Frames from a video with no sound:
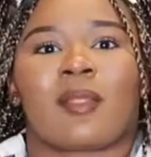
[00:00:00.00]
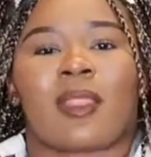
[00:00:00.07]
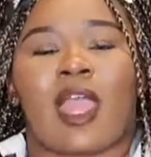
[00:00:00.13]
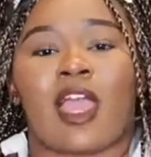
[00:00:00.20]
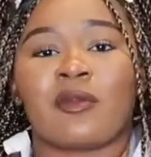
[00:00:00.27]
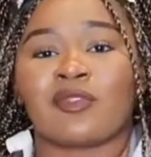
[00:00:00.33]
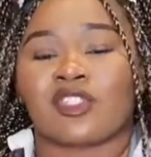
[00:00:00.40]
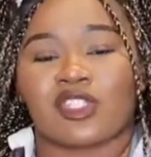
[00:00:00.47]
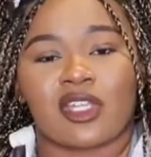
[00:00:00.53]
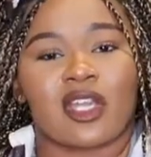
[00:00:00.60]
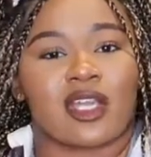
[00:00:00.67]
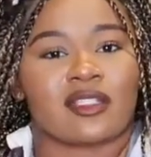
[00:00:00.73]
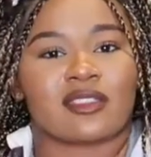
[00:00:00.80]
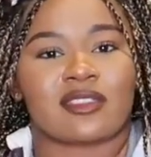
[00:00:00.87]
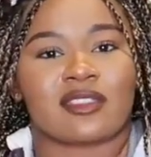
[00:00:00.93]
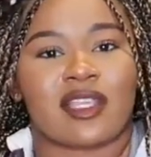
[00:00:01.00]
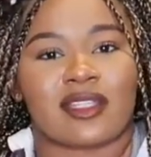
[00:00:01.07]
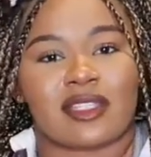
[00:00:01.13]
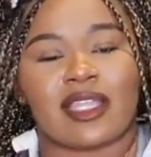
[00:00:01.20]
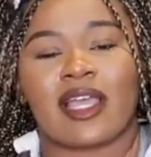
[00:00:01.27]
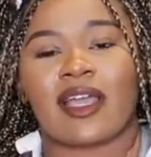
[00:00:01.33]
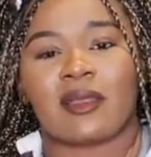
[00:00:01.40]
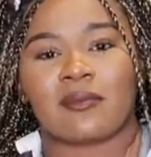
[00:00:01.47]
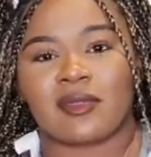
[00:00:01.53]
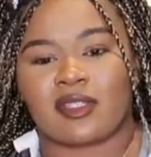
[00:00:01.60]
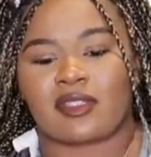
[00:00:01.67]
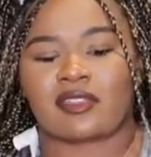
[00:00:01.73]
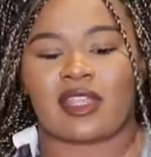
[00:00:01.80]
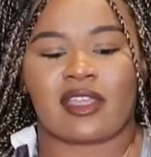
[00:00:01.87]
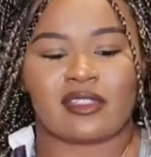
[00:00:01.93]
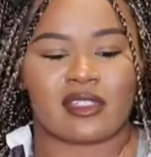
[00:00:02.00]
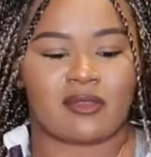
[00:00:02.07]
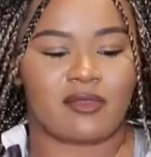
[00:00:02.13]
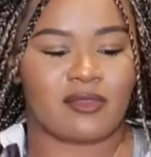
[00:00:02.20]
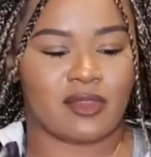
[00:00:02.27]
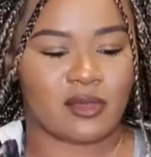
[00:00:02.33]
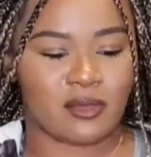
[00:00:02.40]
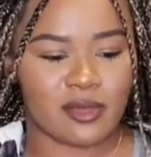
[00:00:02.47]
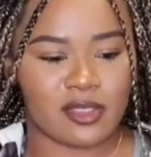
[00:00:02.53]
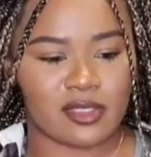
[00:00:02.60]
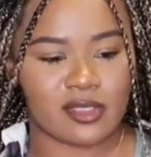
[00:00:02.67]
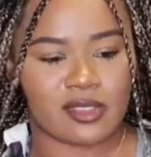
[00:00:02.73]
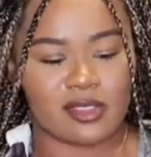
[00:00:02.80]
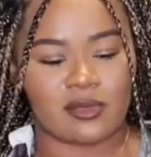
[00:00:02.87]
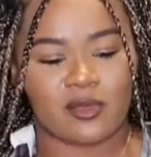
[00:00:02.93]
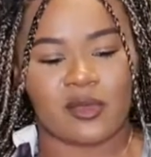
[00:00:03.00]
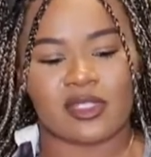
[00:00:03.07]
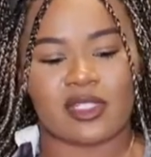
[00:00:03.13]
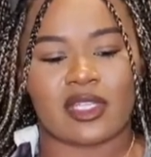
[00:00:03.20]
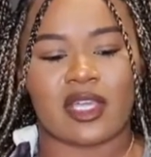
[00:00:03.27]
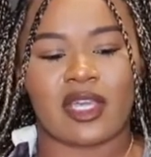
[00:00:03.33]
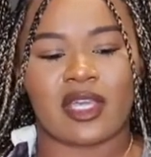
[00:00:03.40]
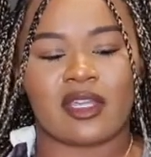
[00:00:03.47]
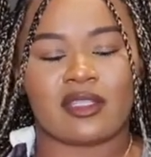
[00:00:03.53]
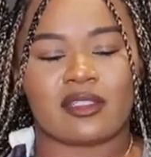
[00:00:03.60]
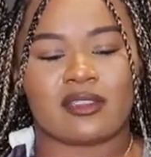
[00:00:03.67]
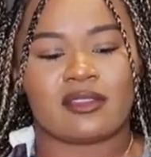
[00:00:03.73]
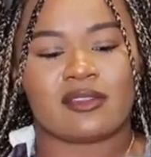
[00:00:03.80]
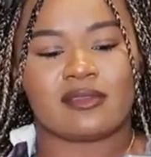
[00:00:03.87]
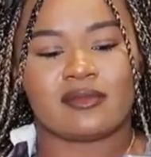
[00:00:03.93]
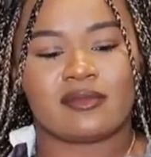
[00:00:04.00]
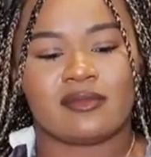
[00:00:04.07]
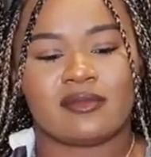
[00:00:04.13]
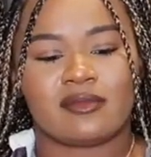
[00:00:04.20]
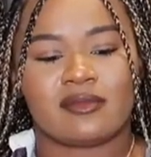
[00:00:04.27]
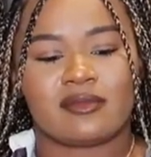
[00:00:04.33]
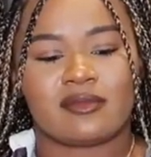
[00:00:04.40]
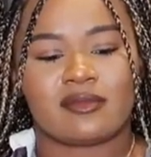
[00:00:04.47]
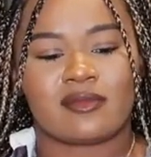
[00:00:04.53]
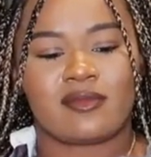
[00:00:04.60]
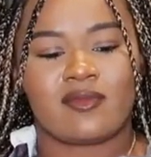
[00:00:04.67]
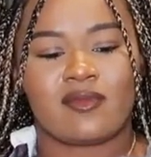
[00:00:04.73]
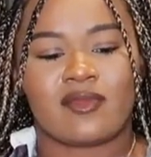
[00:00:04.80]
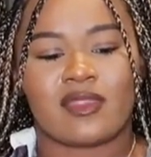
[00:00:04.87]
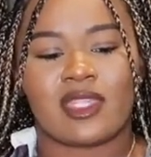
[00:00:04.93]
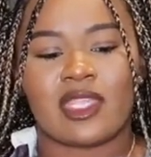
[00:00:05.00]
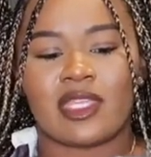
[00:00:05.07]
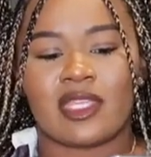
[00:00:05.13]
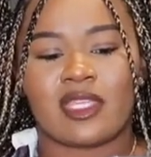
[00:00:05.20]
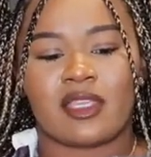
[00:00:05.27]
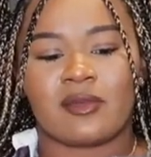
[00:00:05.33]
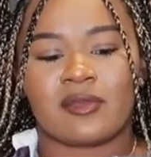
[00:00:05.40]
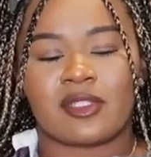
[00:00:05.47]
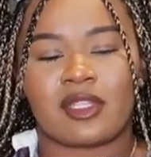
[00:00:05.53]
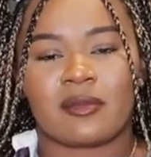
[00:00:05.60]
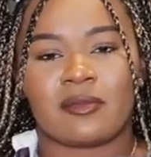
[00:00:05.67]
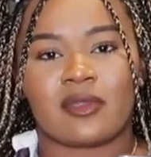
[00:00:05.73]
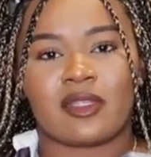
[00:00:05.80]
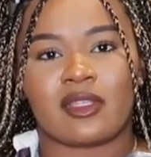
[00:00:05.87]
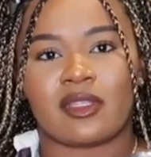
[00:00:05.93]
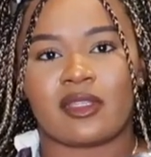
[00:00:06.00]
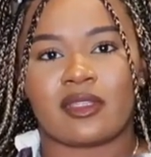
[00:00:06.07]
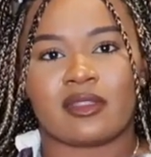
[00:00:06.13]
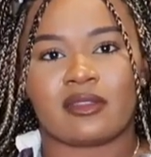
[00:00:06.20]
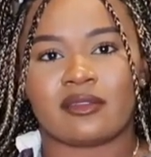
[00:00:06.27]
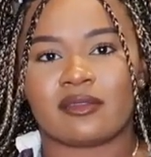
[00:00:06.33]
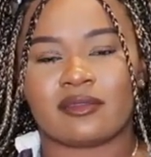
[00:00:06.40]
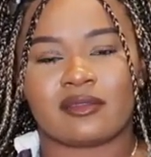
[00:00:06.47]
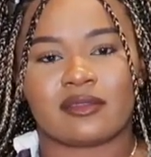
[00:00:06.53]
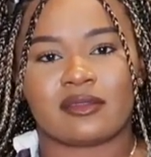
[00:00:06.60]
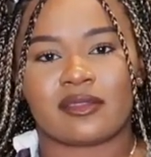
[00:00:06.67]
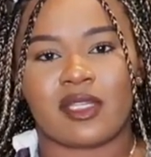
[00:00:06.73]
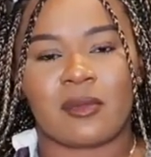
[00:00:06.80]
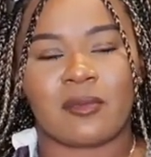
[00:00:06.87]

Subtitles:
I was shocked at that, because I definitely was not thinking it was gonna be a